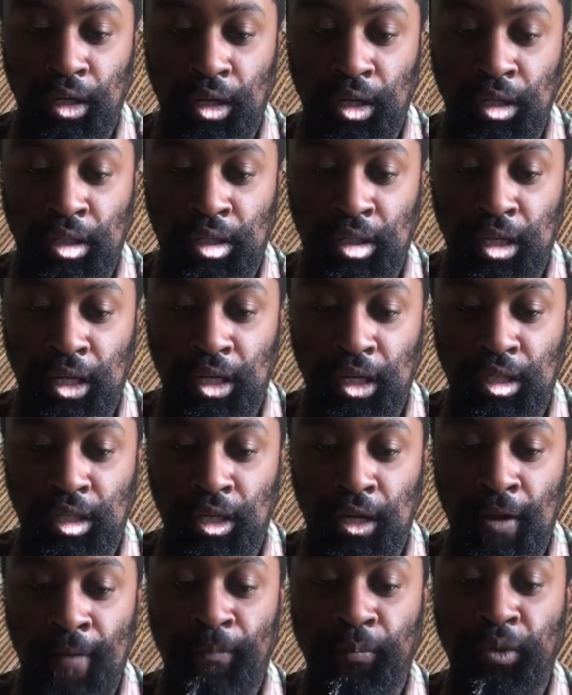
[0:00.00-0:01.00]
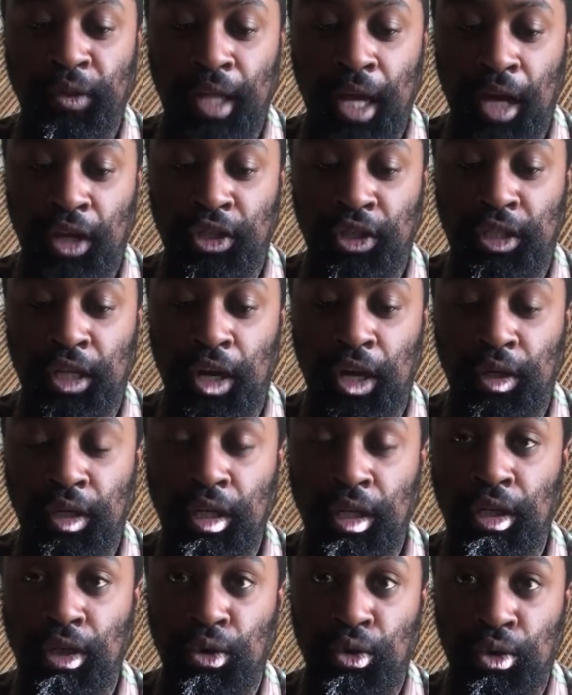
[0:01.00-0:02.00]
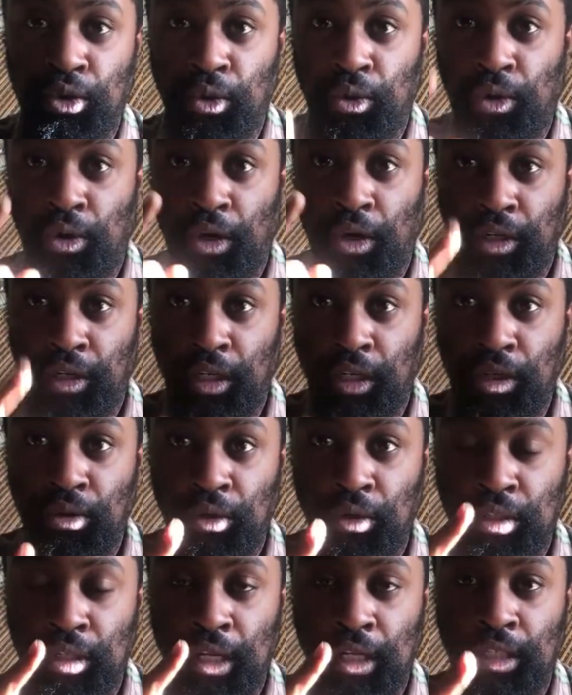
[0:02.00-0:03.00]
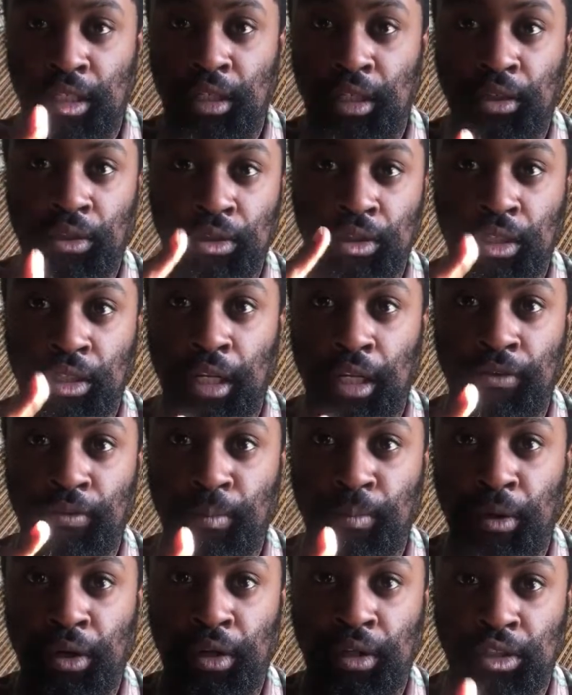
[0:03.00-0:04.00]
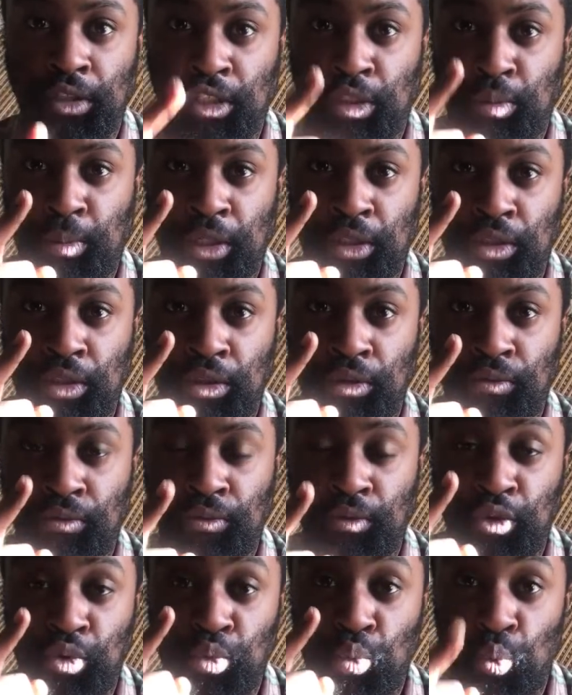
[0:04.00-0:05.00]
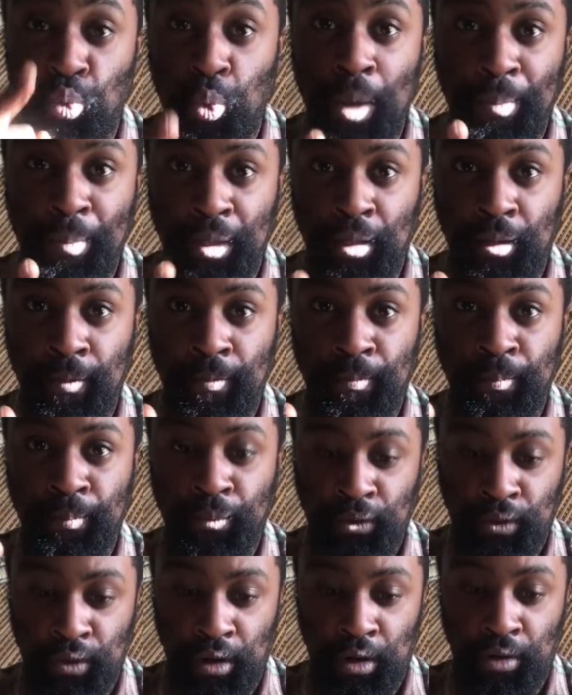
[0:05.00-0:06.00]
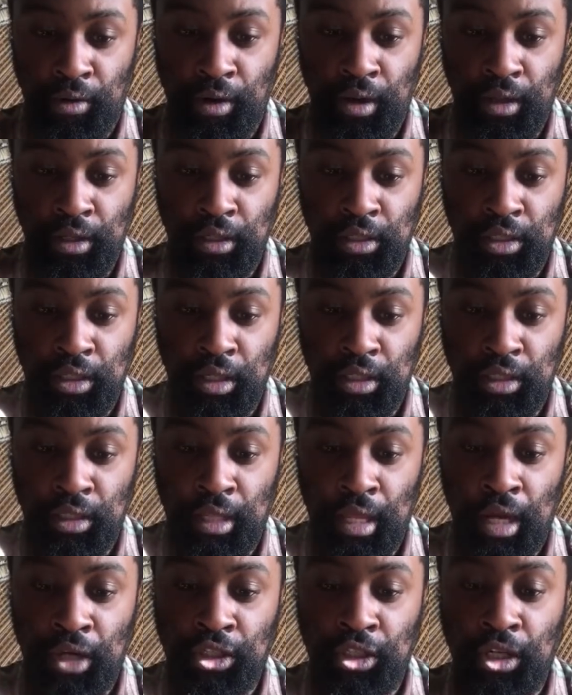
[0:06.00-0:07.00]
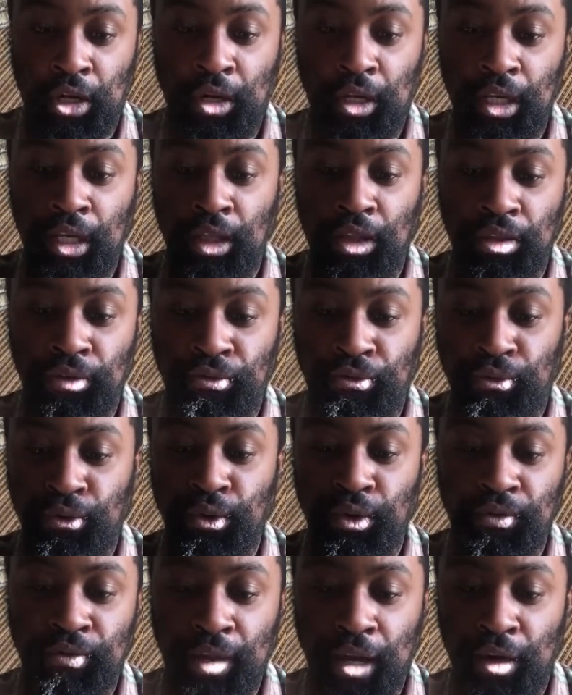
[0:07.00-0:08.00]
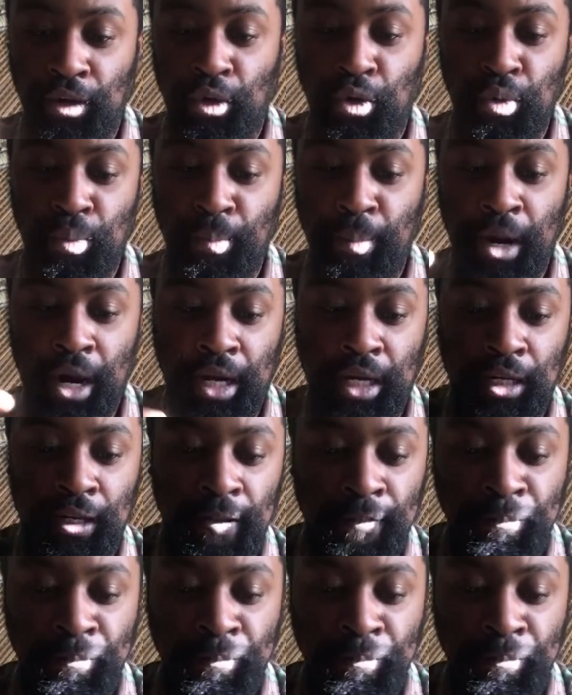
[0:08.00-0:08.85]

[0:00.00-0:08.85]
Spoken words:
it says, thou shalt eat, you so-called Negroes, Latinos, and Native Americans, especially you women. All right, it says, thou shalt eat the fruit of thine own body,